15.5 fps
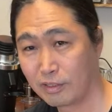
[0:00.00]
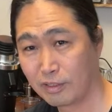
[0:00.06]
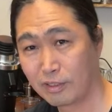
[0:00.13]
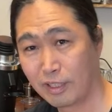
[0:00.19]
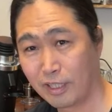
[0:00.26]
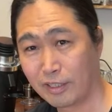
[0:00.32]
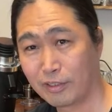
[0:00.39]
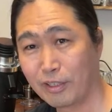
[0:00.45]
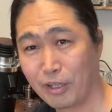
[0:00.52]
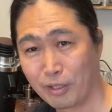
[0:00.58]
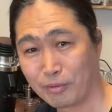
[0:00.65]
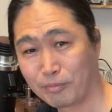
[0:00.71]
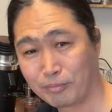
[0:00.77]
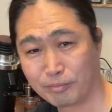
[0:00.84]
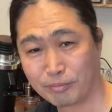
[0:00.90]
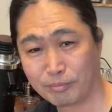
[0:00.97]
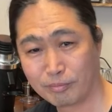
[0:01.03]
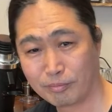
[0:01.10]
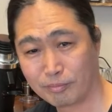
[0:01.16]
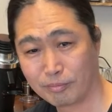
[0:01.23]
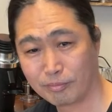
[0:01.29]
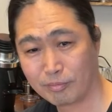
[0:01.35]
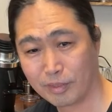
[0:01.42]
I don't know.
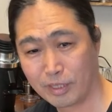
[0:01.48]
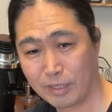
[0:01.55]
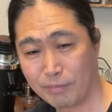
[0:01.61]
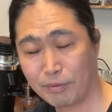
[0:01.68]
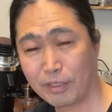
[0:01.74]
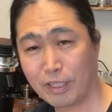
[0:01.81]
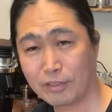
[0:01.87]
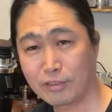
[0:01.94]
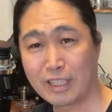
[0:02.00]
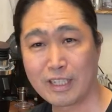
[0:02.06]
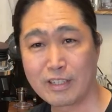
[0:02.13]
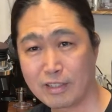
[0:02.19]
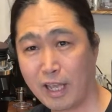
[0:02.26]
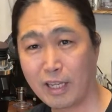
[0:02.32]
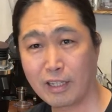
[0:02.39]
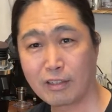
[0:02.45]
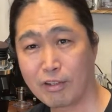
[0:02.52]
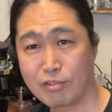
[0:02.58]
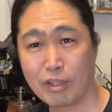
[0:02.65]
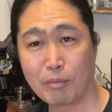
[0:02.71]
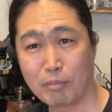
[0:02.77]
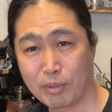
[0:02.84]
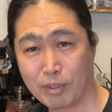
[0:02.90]
If that's exactly the
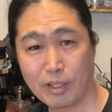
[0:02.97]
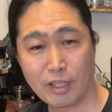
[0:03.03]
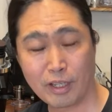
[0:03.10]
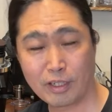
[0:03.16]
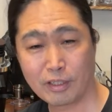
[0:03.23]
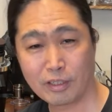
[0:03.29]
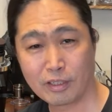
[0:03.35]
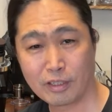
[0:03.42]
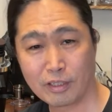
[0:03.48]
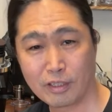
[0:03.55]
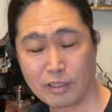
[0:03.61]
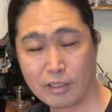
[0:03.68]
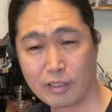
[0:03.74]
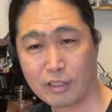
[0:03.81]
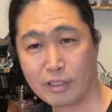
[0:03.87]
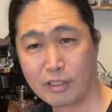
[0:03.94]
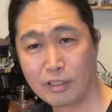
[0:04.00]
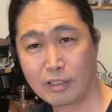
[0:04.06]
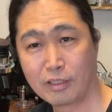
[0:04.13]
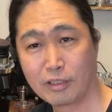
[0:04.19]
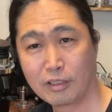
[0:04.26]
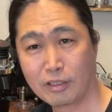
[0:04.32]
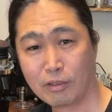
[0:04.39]
same thing,
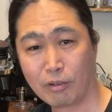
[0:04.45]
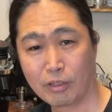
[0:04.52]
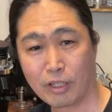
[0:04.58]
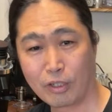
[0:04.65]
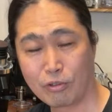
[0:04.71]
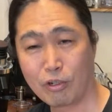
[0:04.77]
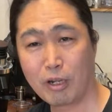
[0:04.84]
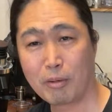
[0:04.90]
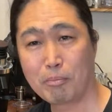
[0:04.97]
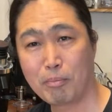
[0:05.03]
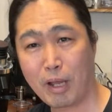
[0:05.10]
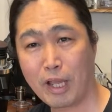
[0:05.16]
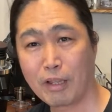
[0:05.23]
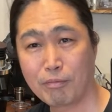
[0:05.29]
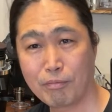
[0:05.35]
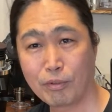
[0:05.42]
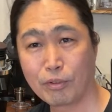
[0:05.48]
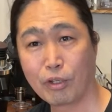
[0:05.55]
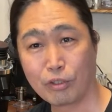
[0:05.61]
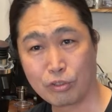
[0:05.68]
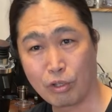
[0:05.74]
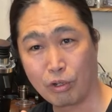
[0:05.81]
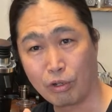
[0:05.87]
okay, you are buying for the,
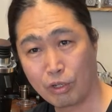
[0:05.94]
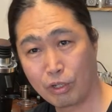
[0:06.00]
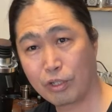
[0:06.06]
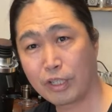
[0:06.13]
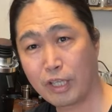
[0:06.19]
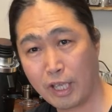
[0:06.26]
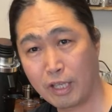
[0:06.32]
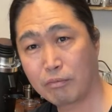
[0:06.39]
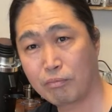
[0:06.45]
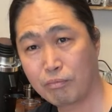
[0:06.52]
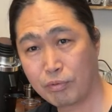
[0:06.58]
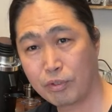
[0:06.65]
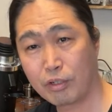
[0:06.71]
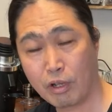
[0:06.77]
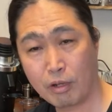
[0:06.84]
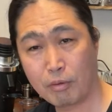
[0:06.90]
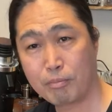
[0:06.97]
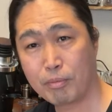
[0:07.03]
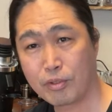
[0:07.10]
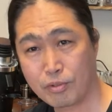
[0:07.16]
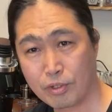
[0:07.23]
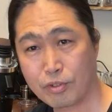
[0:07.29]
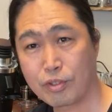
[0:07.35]
the look and feel of
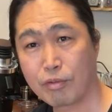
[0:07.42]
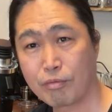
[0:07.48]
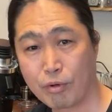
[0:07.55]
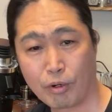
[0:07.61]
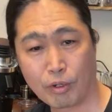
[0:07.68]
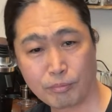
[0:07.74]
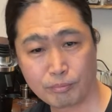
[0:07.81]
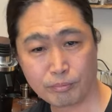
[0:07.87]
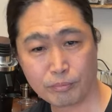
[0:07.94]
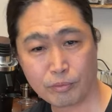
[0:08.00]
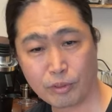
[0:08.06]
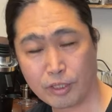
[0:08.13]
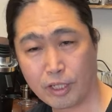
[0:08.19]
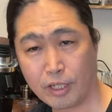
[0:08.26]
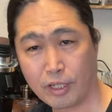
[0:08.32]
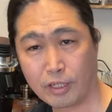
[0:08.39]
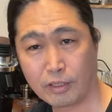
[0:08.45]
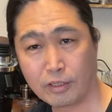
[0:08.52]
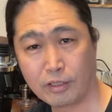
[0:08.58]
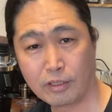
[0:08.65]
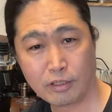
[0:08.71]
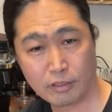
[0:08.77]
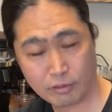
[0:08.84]
P64, okay?
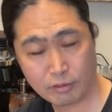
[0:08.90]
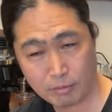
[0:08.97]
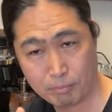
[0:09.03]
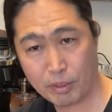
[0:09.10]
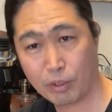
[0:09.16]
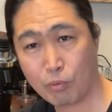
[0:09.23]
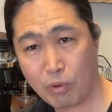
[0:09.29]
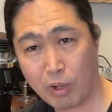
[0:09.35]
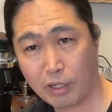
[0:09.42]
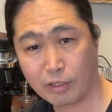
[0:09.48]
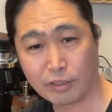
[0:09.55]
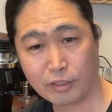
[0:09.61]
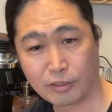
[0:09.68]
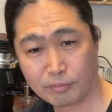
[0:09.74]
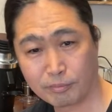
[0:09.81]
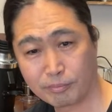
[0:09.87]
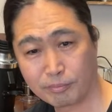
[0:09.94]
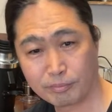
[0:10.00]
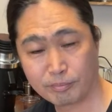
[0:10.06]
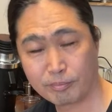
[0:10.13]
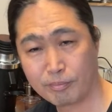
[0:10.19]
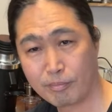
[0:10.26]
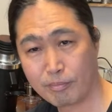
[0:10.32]
the build quality.
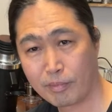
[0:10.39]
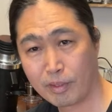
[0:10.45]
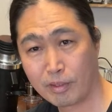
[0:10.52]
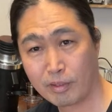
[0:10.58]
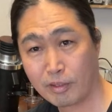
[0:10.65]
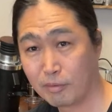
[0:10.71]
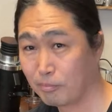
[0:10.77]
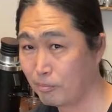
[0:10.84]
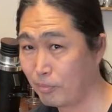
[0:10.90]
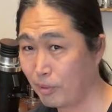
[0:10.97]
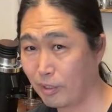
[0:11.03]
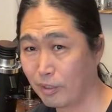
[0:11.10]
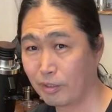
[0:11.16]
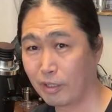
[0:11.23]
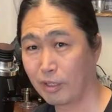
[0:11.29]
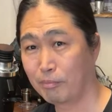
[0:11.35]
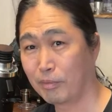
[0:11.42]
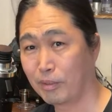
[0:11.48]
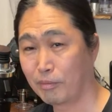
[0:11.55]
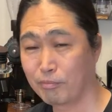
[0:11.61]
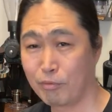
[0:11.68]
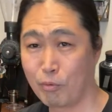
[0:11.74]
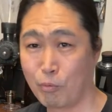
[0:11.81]
But I mean,
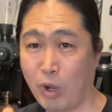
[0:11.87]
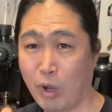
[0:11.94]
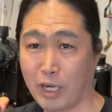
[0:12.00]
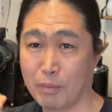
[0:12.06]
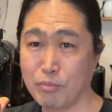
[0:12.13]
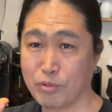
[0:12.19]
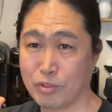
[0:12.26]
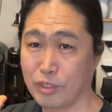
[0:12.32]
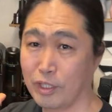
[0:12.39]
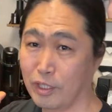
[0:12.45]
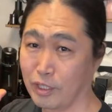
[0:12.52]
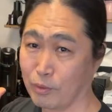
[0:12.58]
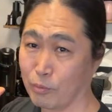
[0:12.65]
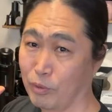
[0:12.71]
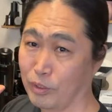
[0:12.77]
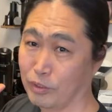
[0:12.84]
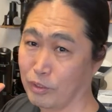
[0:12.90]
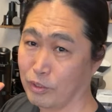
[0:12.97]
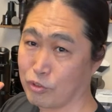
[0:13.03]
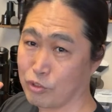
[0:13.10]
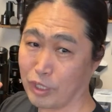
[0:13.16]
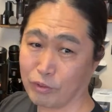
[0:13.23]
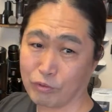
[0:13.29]
for what I'm seeing with the
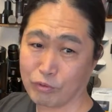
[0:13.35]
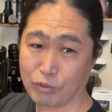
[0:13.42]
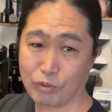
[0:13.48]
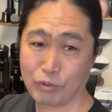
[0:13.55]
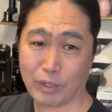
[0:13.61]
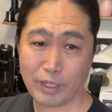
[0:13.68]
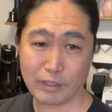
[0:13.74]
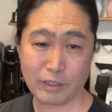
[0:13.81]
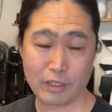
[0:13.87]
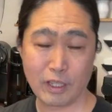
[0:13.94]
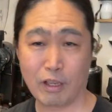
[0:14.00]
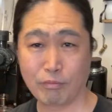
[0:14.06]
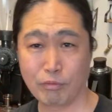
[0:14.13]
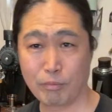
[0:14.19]
Gen 2 right now for